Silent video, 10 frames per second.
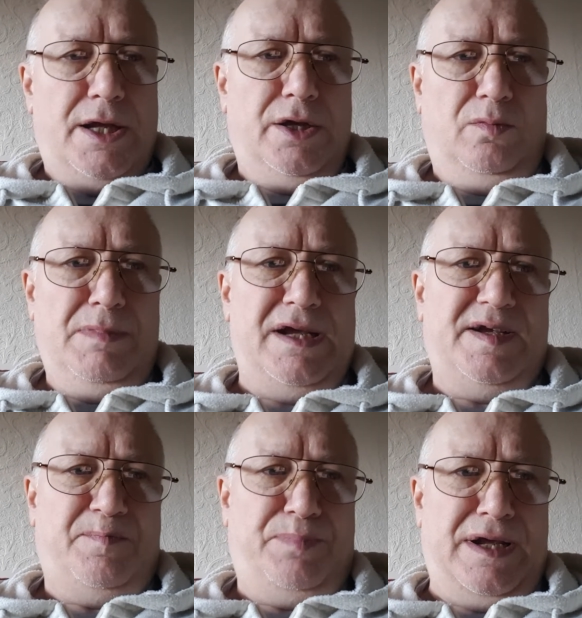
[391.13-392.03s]
You'll
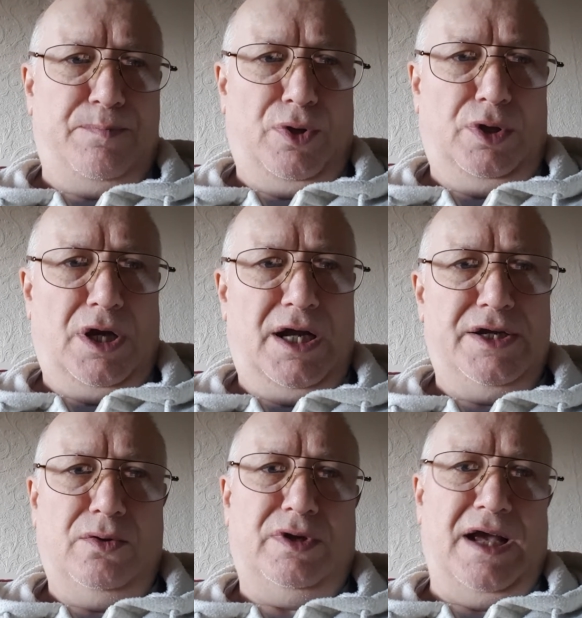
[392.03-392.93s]
meet people and
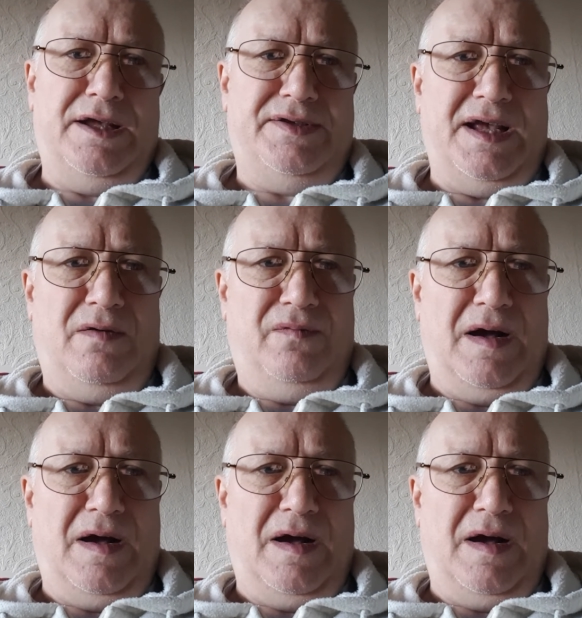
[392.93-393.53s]
you'll get yourself